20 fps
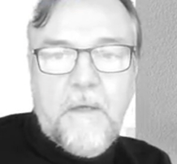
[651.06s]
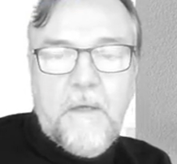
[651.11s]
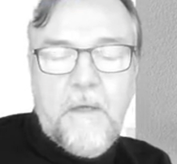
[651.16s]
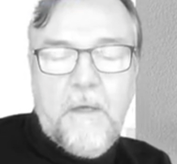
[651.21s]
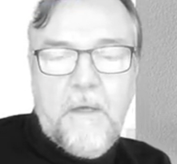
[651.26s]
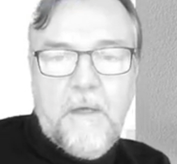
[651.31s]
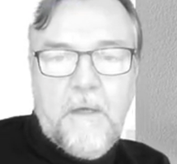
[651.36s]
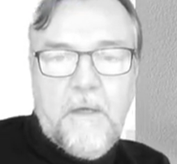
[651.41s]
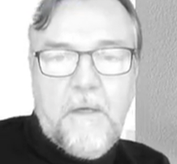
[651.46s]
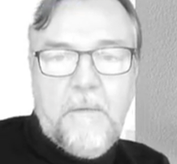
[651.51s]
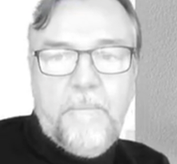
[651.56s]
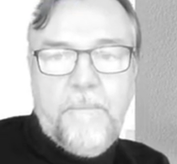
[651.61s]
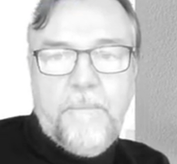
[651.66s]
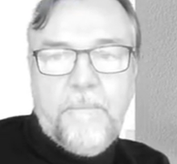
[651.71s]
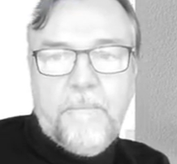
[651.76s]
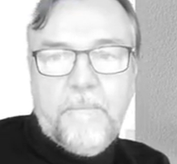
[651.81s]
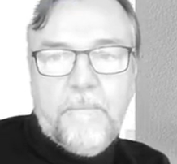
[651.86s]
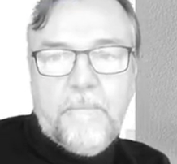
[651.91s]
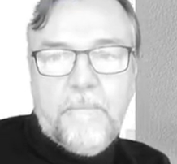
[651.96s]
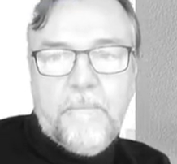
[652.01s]

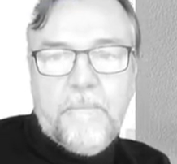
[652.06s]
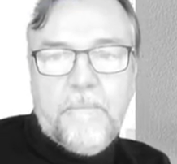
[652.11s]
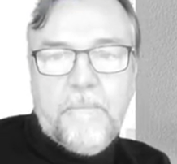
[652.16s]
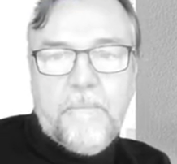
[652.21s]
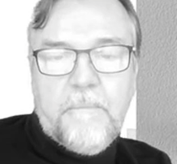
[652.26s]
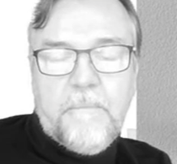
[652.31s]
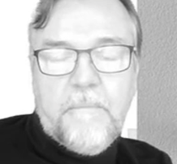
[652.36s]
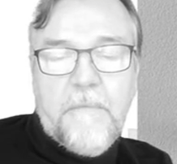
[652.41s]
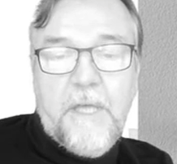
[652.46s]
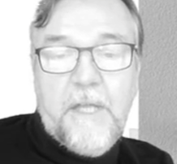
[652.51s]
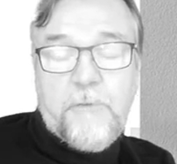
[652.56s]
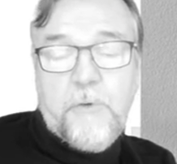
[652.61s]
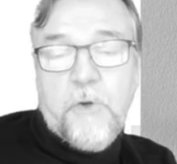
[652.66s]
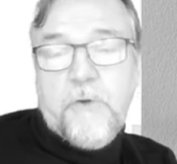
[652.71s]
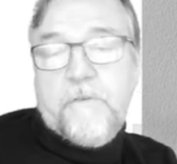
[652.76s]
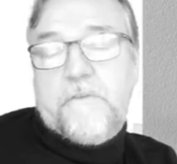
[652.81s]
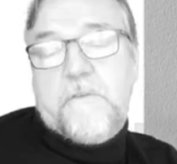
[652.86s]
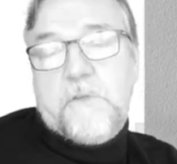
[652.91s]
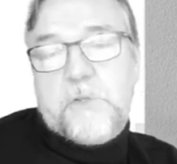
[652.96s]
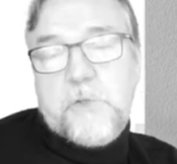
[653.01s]
And of
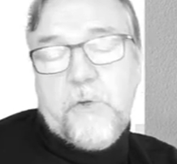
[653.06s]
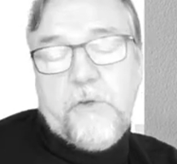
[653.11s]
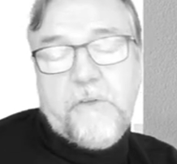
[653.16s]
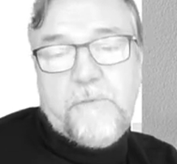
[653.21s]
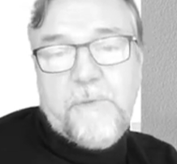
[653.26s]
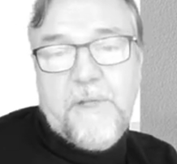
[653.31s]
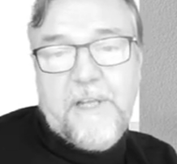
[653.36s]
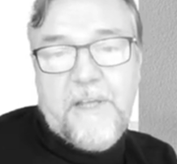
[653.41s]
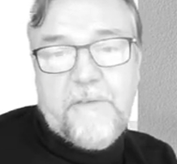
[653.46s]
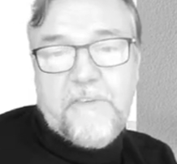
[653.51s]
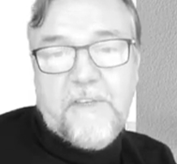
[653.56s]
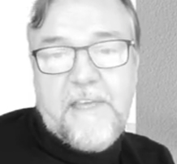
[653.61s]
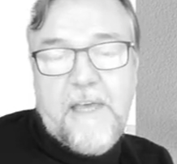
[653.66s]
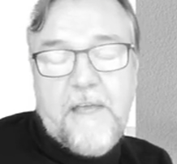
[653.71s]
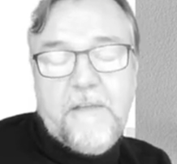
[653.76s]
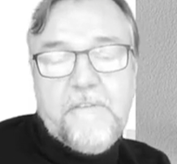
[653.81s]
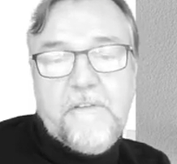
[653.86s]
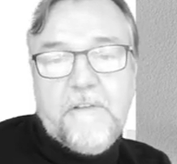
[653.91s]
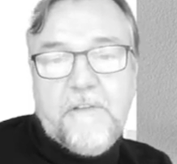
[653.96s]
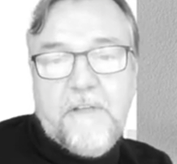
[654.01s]
course, the joints will have to
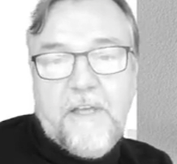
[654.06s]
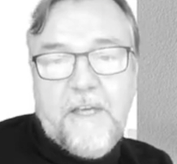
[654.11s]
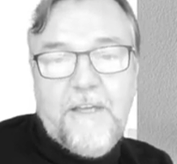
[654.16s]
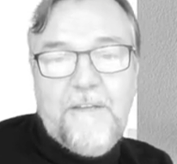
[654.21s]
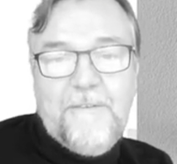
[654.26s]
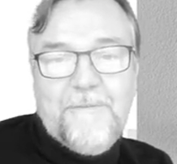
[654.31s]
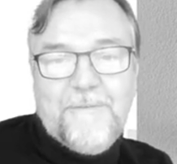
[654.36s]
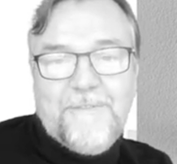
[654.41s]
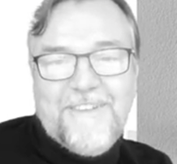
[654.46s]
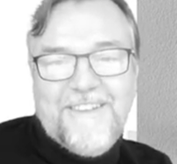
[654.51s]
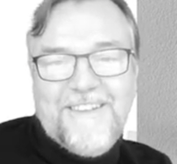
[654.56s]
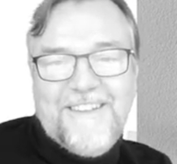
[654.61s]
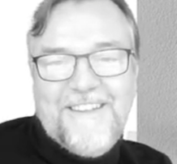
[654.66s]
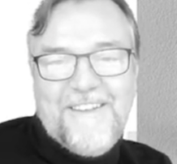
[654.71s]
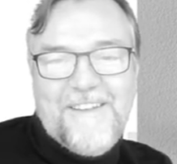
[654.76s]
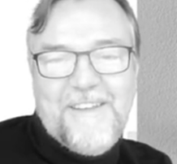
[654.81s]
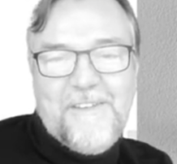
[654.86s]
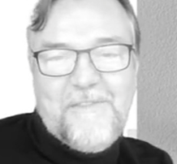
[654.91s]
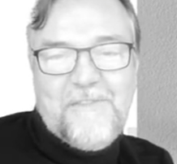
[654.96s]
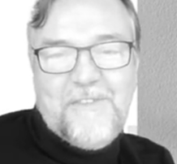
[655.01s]
cancel that
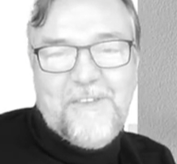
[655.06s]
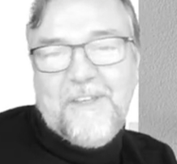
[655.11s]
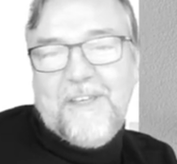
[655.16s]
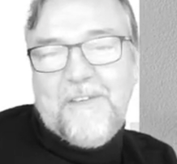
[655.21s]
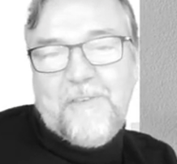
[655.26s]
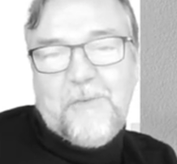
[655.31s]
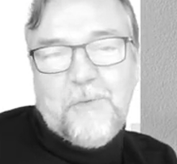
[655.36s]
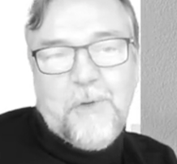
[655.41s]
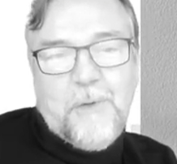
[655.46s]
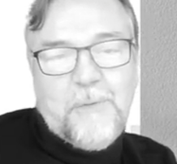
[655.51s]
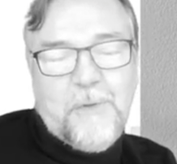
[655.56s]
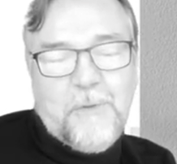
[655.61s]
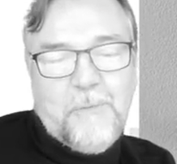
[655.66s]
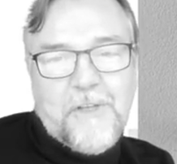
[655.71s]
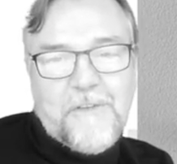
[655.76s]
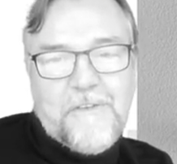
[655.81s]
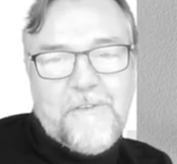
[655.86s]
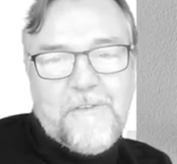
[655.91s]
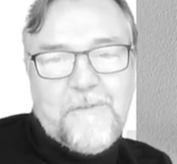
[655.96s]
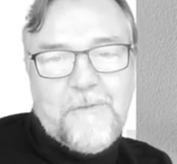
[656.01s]
if the robot
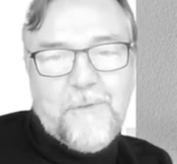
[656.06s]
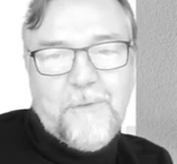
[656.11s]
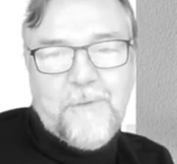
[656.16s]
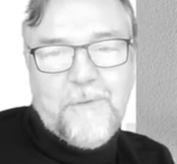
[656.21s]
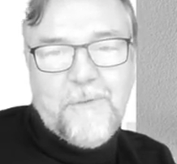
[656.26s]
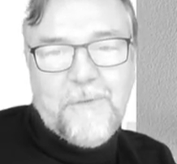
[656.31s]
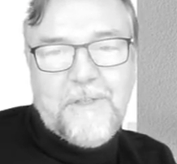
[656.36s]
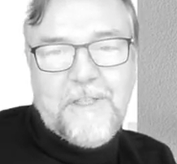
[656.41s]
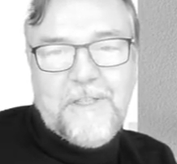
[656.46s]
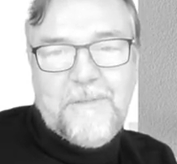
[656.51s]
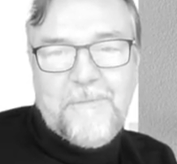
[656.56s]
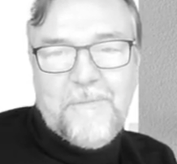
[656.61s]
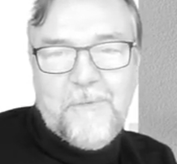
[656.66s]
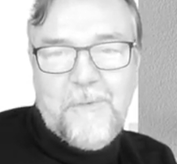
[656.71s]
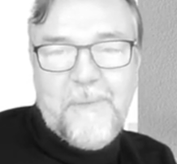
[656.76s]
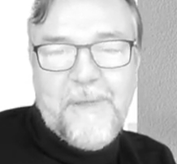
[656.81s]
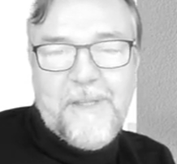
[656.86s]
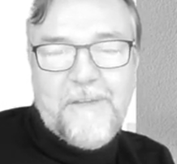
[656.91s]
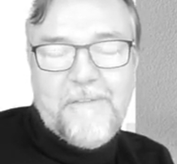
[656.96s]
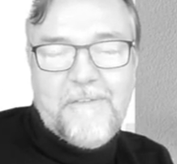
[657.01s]
wants to
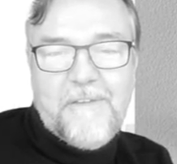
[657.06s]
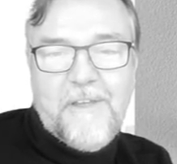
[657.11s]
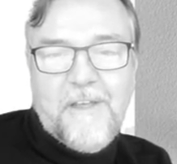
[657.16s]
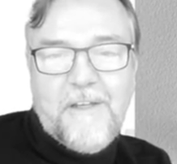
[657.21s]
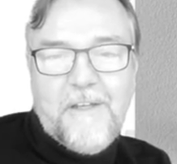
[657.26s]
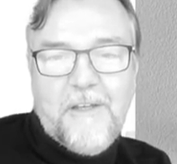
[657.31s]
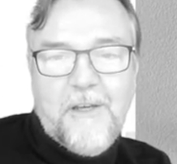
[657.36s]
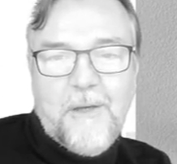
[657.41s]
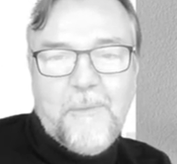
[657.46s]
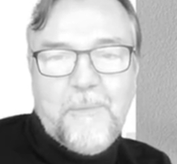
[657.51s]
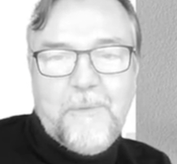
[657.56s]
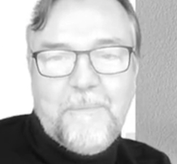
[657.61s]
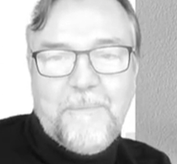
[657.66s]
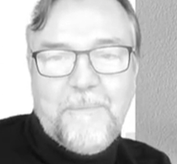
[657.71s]
remain standing up.